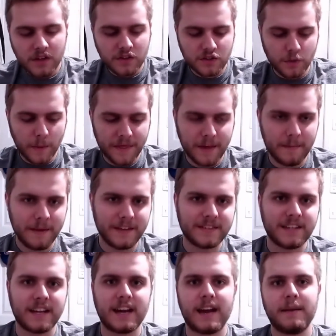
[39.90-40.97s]
So with that being
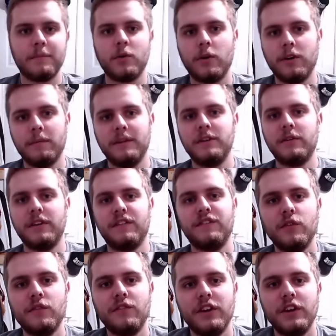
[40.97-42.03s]
said, I'm going to be doing a
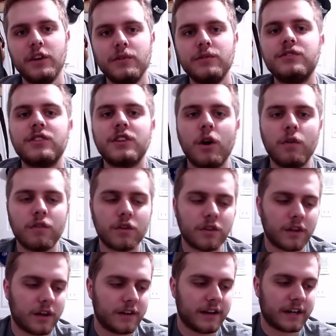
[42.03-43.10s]
few videos over
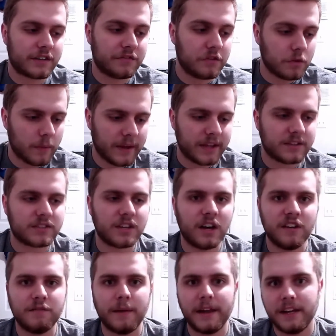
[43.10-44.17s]
the next few weeks
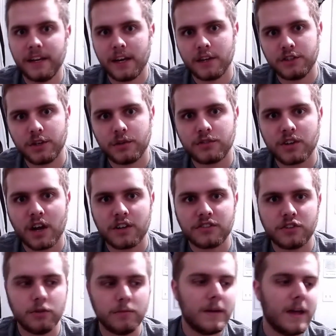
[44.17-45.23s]
of my Indiana Jones
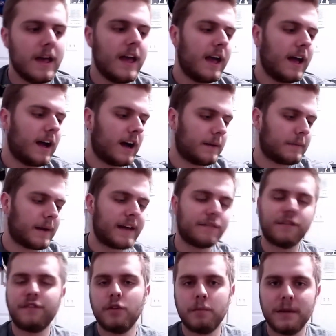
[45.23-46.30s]
costume. I
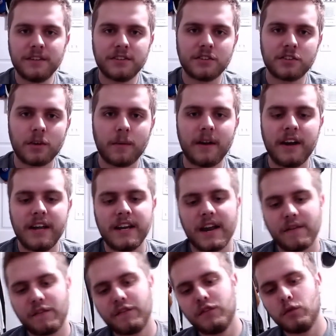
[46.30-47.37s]
have a few pieces already, and I
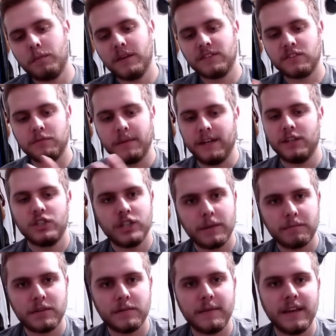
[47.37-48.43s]
have a few pieces being
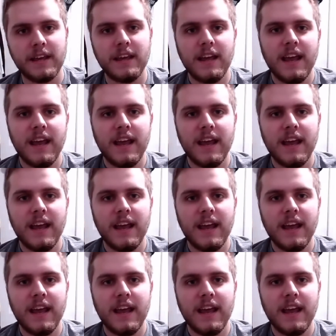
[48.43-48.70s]
shipped to me,